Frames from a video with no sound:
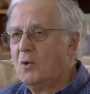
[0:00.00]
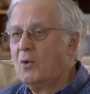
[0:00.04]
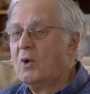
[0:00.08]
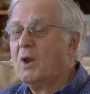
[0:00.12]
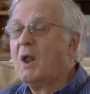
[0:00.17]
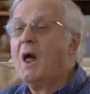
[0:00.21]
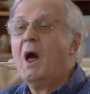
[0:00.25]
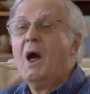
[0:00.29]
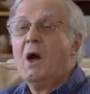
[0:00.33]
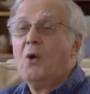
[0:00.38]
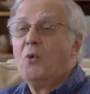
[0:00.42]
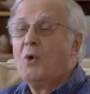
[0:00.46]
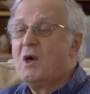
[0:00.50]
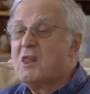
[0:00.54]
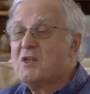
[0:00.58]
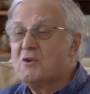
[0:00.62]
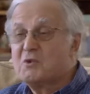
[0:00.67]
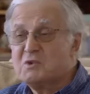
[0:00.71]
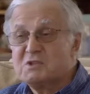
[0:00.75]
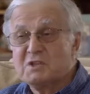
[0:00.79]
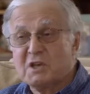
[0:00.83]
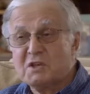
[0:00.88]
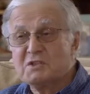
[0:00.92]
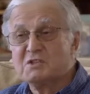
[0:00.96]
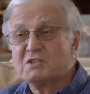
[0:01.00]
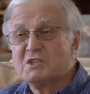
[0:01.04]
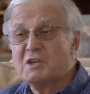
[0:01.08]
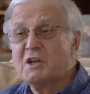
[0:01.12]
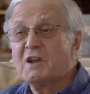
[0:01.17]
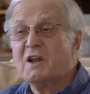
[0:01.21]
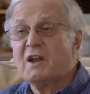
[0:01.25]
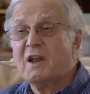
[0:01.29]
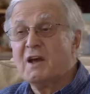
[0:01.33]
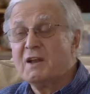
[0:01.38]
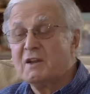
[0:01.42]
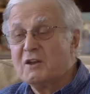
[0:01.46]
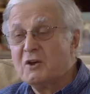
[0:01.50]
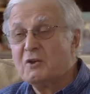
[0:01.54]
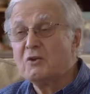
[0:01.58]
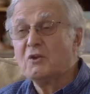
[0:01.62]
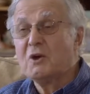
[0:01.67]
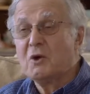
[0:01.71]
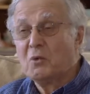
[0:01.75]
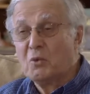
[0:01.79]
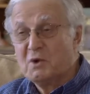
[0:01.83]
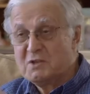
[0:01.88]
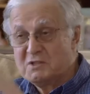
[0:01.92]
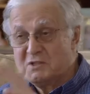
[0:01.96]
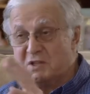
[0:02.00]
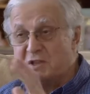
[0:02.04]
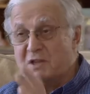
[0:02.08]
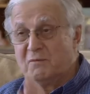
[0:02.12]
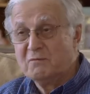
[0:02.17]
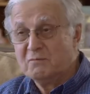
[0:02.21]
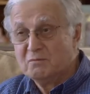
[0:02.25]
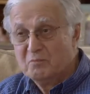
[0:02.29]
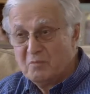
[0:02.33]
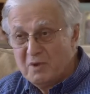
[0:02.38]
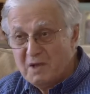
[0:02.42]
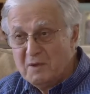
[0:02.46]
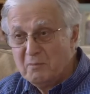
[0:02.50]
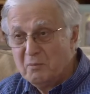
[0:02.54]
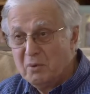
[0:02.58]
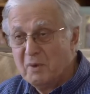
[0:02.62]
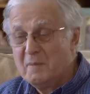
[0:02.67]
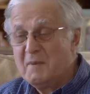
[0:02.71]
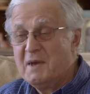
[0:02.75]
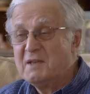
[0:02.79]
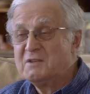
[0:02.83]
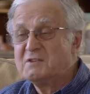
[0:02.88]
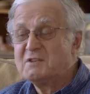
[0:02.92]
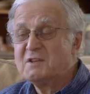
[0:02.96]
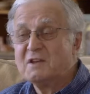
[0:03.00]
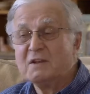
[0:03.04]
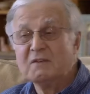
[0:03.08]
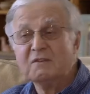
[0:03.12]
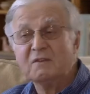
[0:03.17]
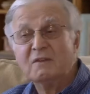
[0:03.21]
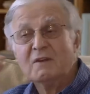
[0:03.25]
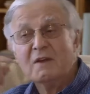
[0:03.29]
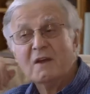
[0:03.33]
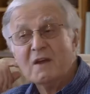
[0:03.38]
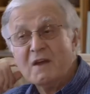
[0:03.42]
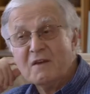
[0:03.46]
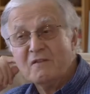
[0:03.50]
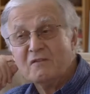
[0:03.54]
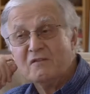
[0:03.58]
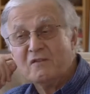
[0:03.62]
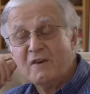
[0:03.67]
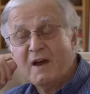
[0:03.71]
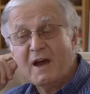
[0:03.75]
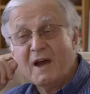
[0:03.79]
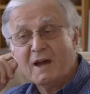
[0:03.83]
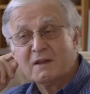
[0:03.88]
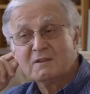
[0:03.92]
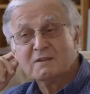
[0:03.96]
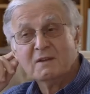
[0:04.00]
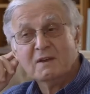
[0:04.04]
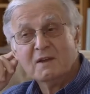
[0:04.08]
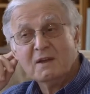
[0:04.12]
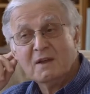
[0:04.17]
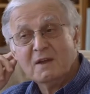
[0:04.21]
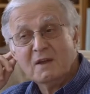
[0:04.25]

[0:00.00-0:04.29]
Well, whether it was considered, I don't know. It wasn't implemented in, in fact.